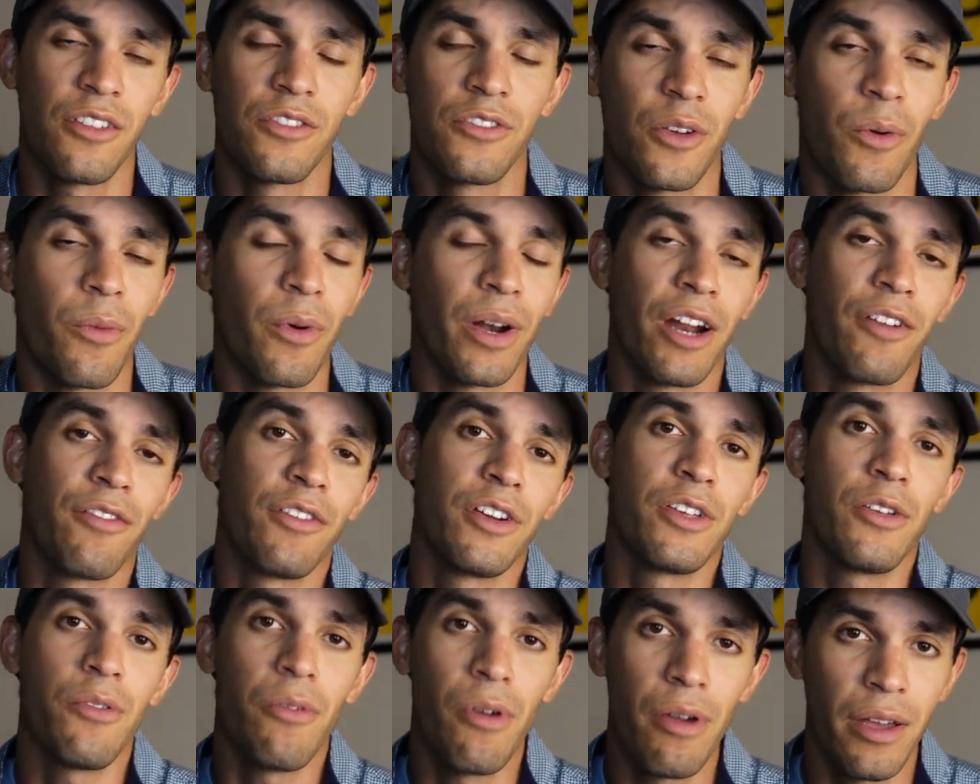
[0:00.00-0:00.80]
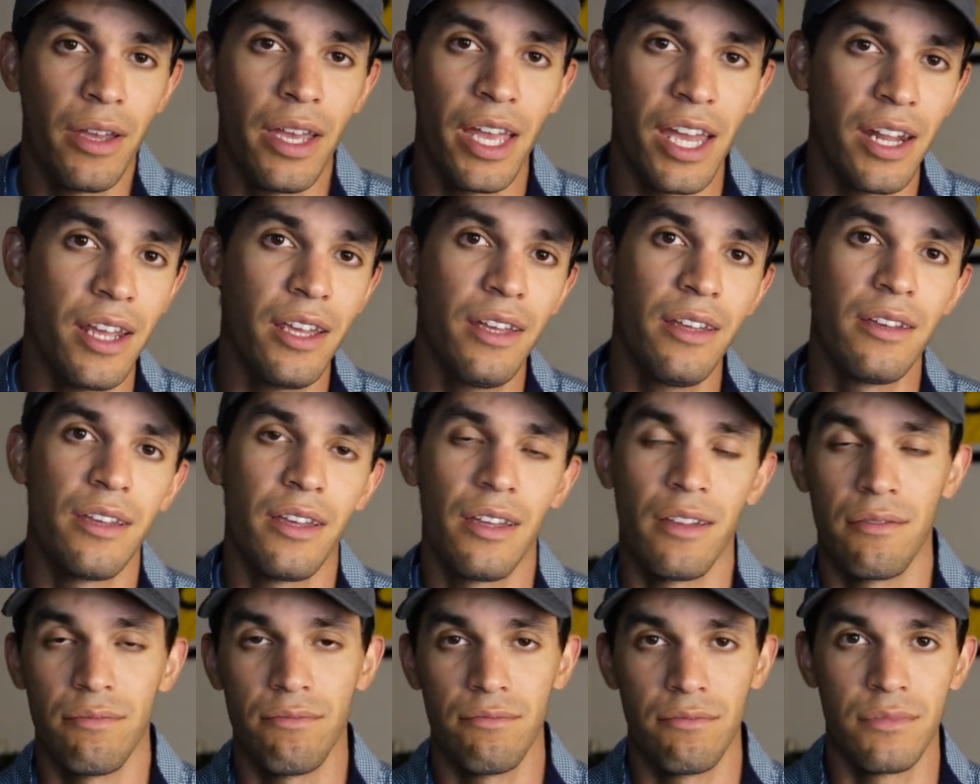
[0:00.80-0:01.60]
So whenever you hit
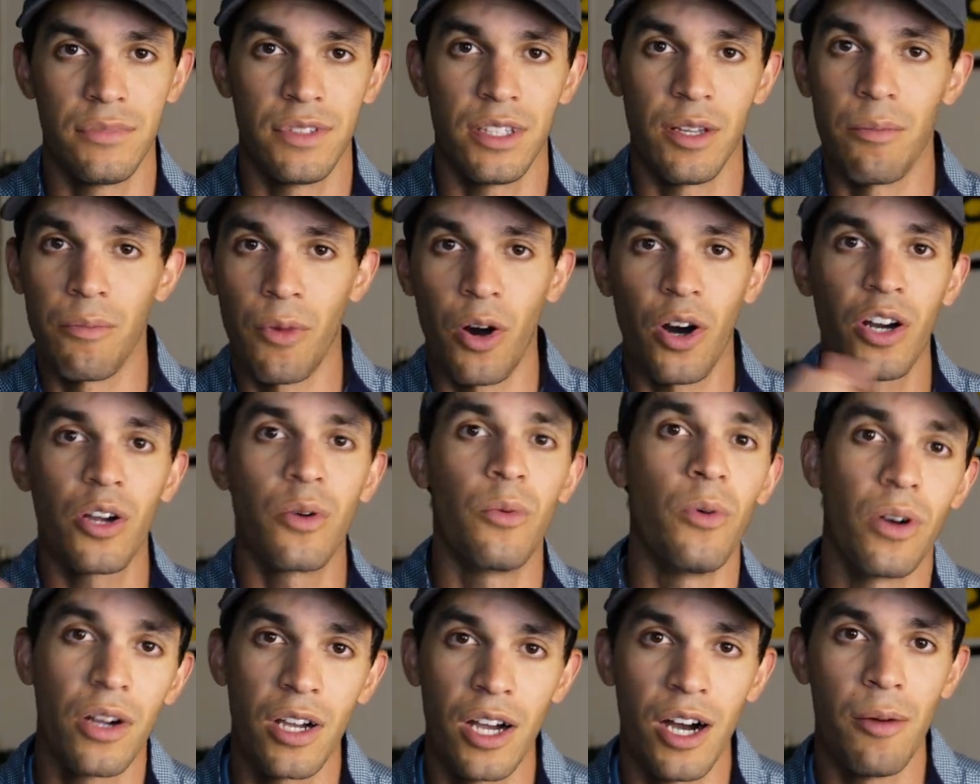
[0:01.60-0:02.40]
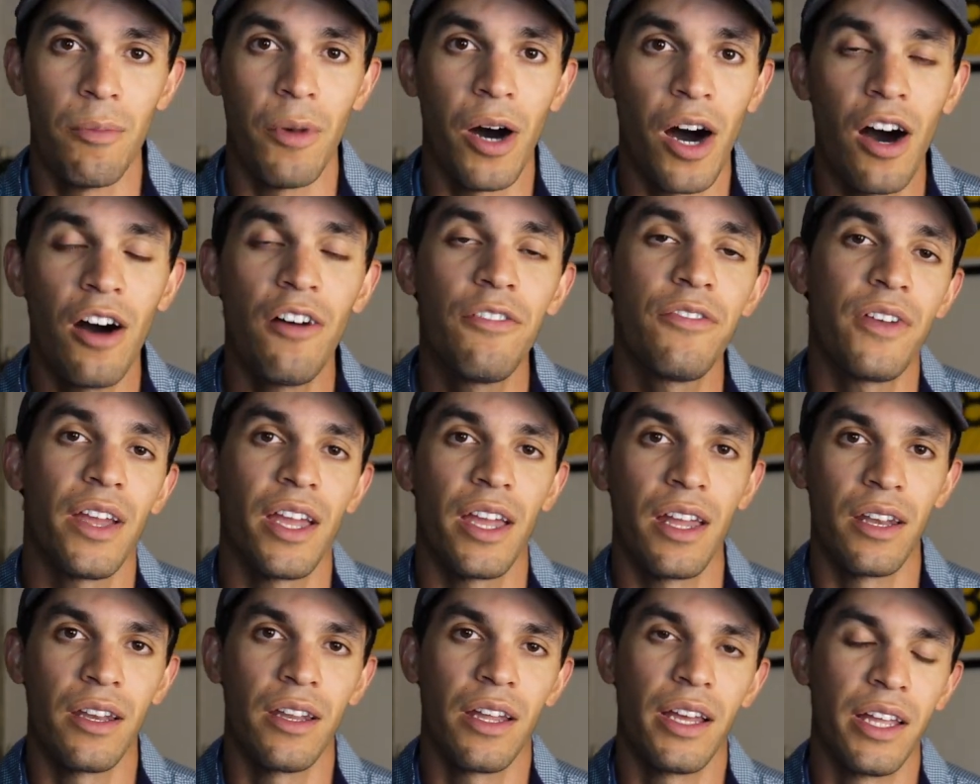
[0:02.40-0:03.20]
it, the mark will come off
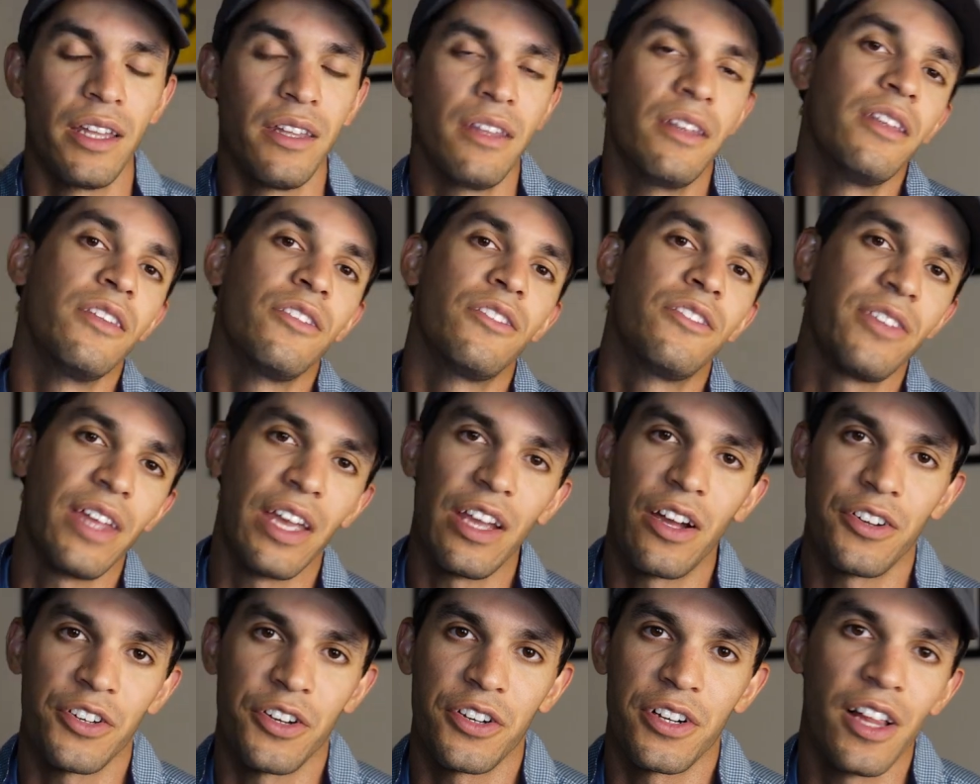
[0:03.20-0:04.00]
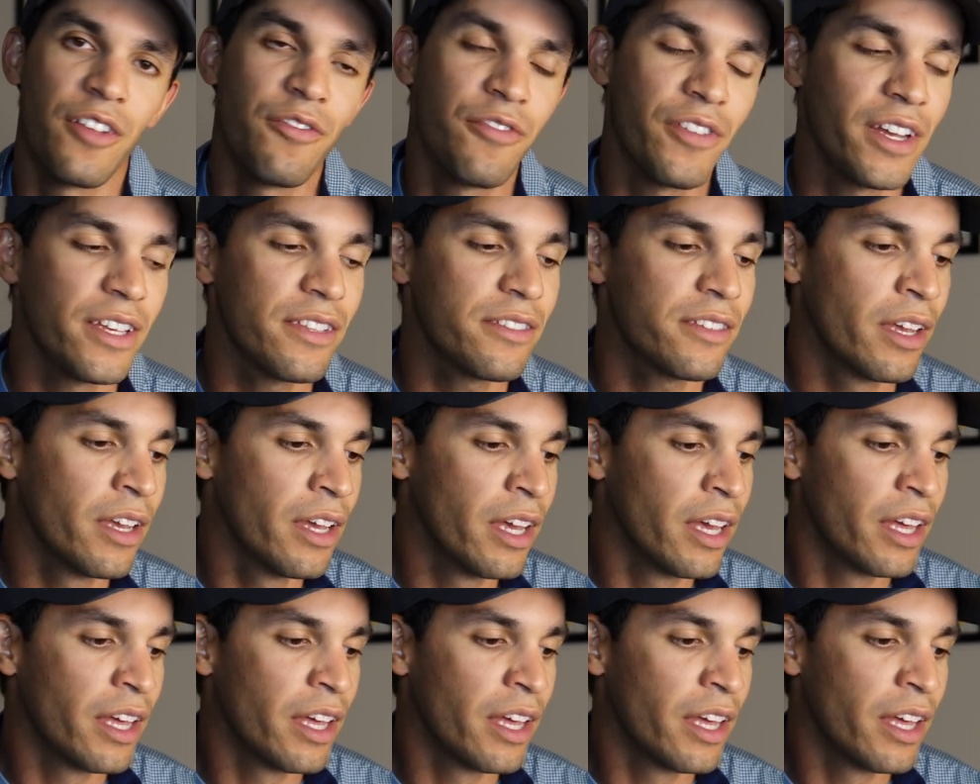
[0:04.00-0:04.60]
and stay on your club face.